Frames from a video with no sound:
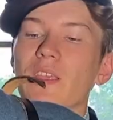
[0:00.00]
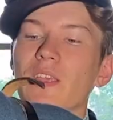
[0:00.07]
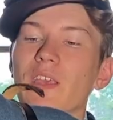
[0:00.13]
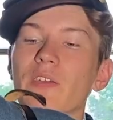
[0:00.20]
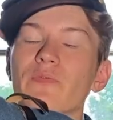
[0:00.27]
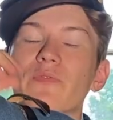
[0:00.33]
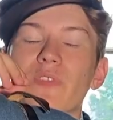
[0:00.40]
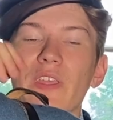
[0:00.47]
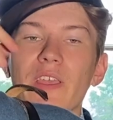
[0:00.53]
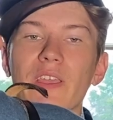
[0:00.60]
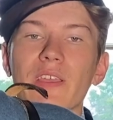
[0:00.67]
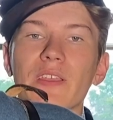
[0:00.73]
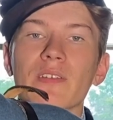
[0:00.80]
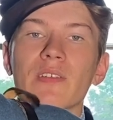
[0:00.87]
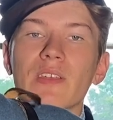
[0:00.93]
if
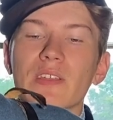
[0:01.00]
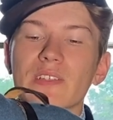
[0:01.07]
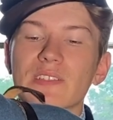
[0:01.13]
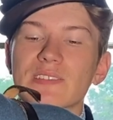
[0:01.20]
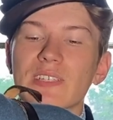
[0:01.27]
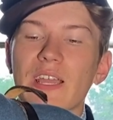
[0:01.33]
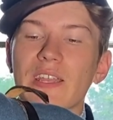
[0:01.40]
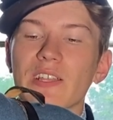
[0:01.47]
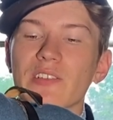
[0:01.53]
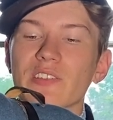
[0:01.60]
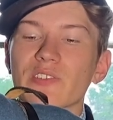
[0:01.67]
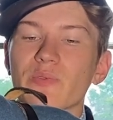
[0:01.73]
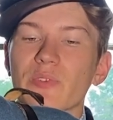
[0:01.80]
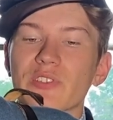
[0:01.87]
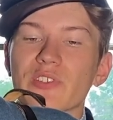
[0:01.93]
they decided
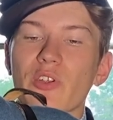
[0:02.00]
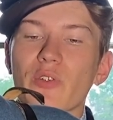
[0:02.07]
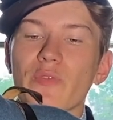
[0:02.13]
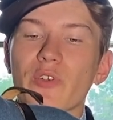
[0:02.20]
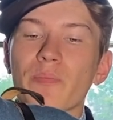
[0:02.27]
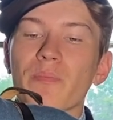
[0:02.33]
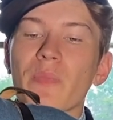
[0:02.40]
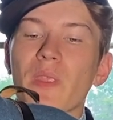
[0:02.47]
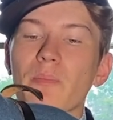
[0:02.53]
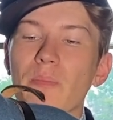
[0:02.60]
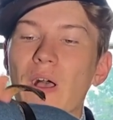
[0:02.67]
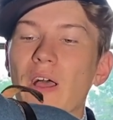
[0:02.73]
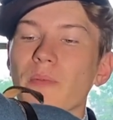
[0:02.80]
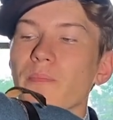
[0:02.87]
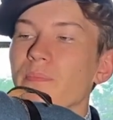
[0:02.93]
to switch over.
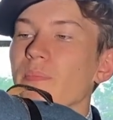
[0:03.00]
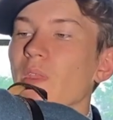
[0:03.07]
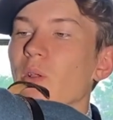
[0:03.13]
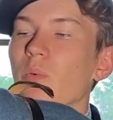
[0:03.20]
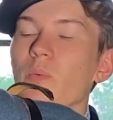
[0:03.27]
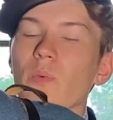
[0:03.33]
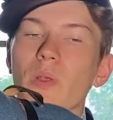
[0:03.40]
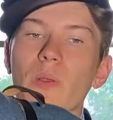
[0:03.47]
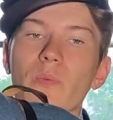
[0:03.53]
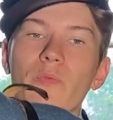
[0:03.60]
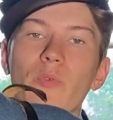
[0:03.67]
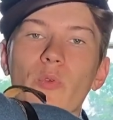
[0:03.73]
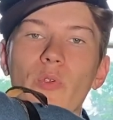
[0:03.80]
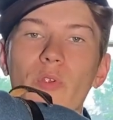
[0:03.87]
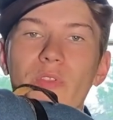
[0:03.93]
But
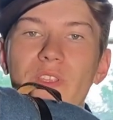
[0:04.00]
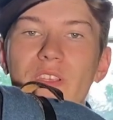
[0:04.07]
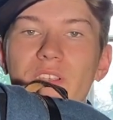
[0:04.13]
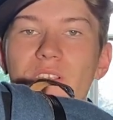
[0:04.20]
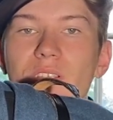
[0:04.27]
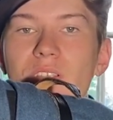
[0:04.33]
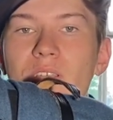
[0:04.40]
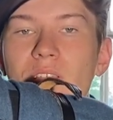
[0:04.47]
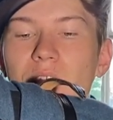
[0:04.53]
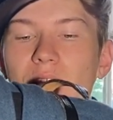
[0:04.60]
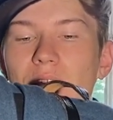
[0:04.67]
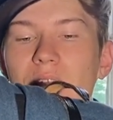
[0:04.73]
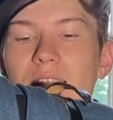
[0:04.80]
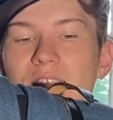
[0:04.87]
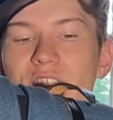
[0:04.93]
for the
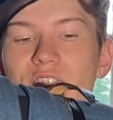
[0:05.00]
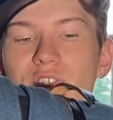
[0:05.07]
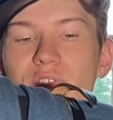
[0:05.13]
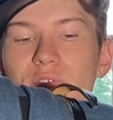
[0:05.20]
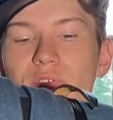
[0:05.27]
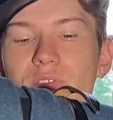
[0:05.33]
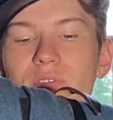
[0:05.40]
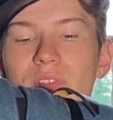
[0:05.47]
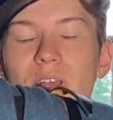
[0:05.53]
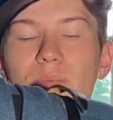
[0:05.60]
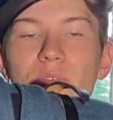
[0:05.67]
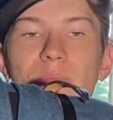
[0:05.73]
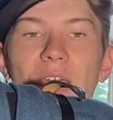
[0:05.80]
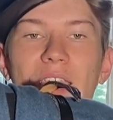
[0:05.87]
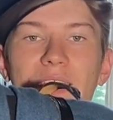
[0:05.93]
issued
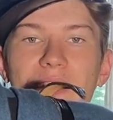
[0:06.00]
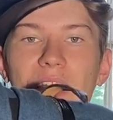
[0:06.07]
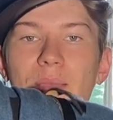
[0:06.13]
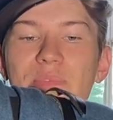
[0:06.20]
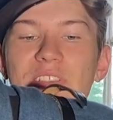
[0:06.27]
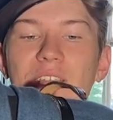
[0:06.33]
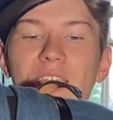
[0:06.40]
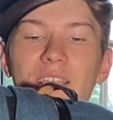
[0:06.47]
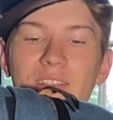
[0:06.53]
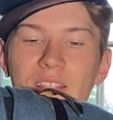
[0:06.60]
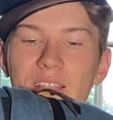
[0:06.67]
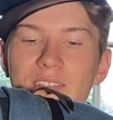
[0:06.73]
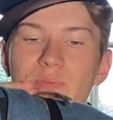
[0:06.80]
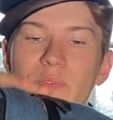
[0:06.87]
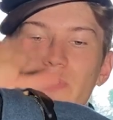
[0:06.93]
double bag knapsack,
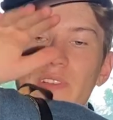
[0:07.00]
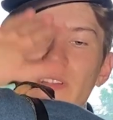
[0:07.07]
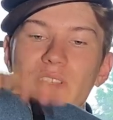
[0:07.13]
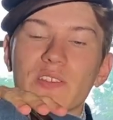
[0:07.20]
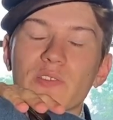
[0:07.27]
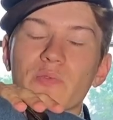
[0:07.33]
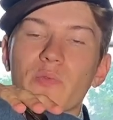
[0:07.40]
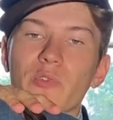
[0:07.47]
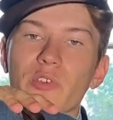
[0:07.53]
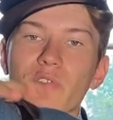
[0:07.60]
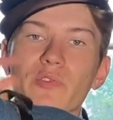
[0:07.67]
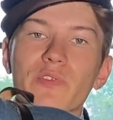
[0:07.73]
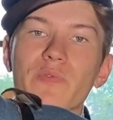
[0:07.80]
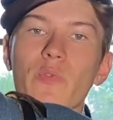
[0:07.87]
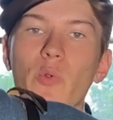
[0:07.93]
that's what these were
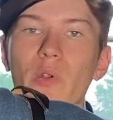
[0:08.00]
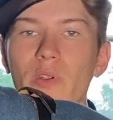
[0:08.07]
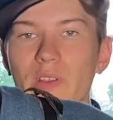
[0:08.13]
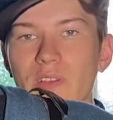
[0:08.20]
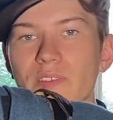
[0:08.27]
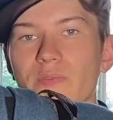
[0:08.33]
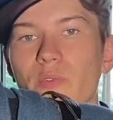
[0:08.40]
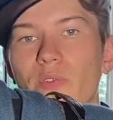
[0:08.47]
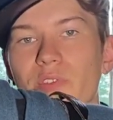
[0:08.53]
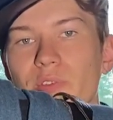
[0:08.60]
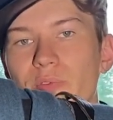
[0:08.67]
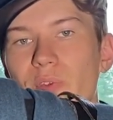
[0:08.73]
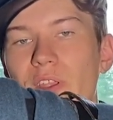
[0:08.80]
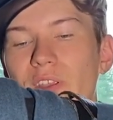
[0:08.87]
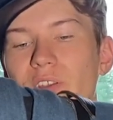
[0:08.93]
used for, is for the
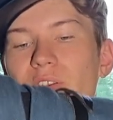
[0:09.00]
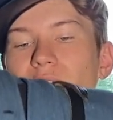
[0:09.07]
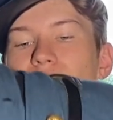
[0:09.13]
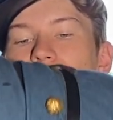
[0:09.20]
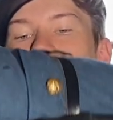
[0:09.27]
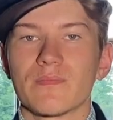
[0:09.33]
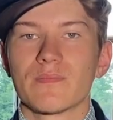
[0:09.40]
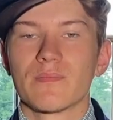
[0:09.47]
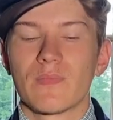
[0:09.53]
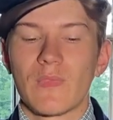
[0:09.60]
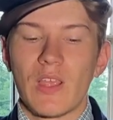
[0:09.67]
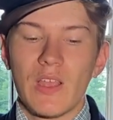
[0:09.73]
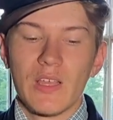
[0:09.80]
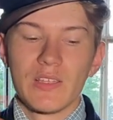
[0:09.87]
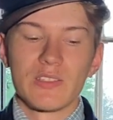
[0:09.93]
greatcoat.
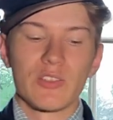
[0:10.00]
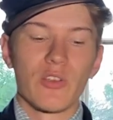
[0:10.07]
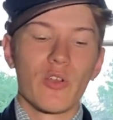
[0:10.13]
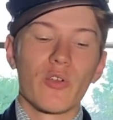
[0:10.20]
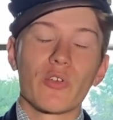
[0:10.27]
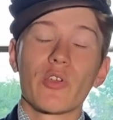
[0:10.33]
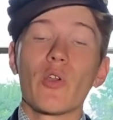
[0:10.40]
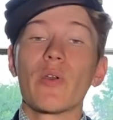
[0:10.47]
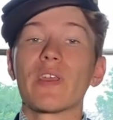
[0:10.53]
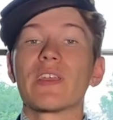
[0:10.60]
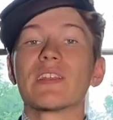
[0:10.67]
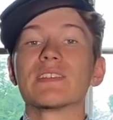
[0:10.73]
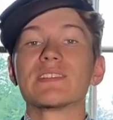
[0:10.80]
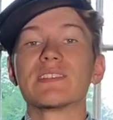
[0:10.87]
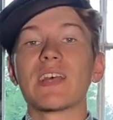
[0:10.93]
So
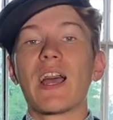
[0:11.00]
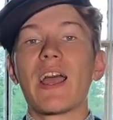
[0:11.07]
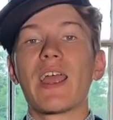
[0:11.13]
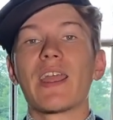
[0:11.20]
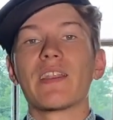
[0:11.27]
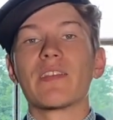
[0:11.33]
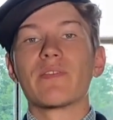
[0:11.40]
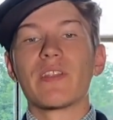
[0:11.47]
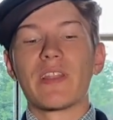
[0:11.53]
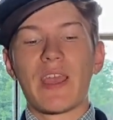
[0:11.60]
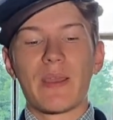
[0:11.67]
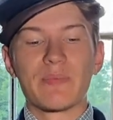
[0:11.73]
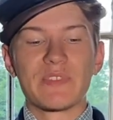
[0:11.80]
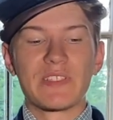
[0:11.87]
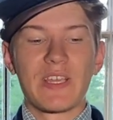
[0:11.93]
going inside of the
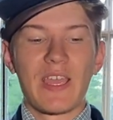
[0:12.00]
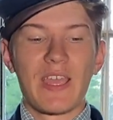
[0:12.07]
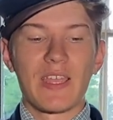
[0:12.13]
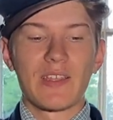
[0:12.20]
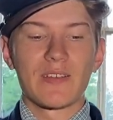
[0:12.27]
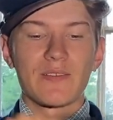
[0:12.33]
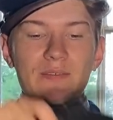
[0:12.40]
knapsack,